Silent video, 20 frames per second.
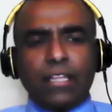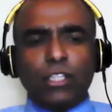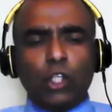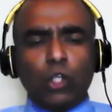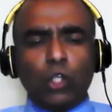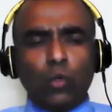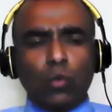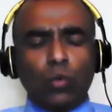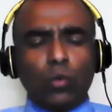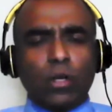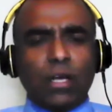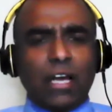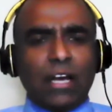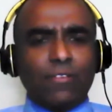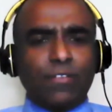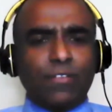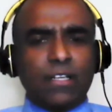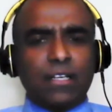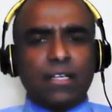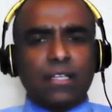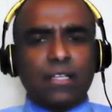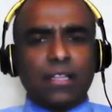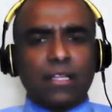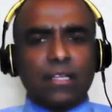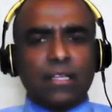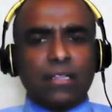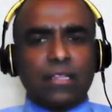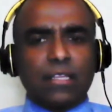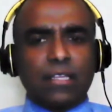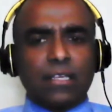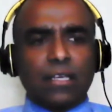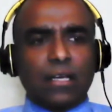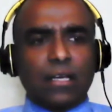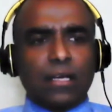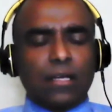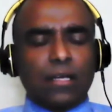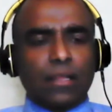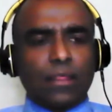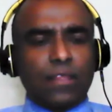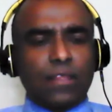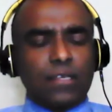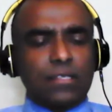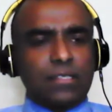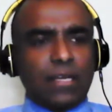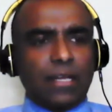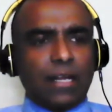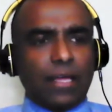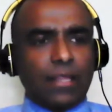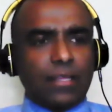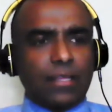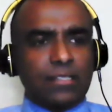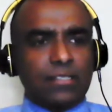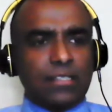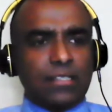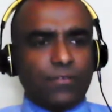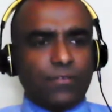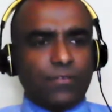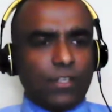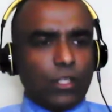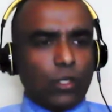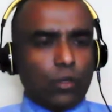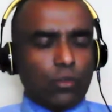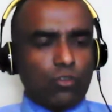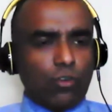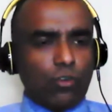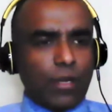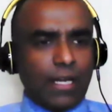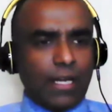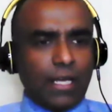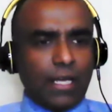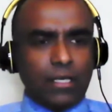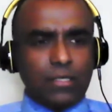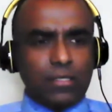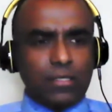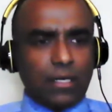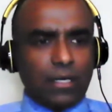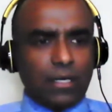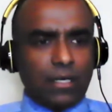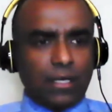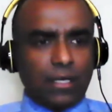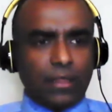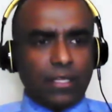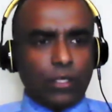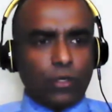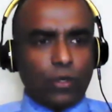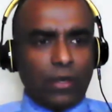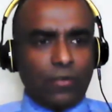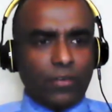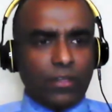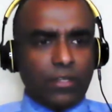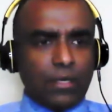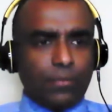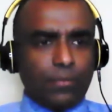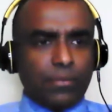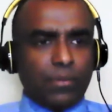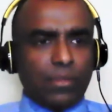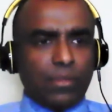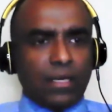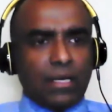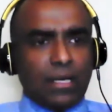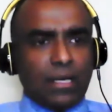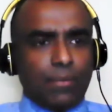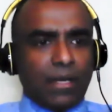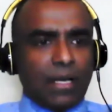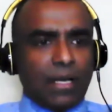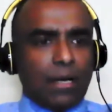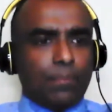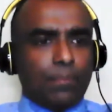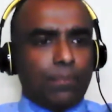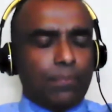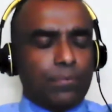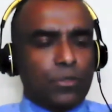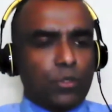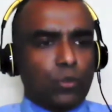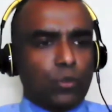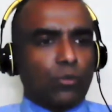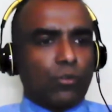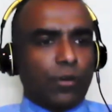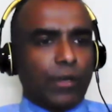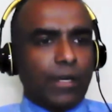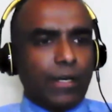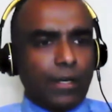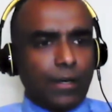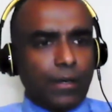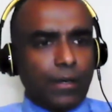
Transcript: you cover this and other stuff in your trainings. I think you're having something coming up soon, right?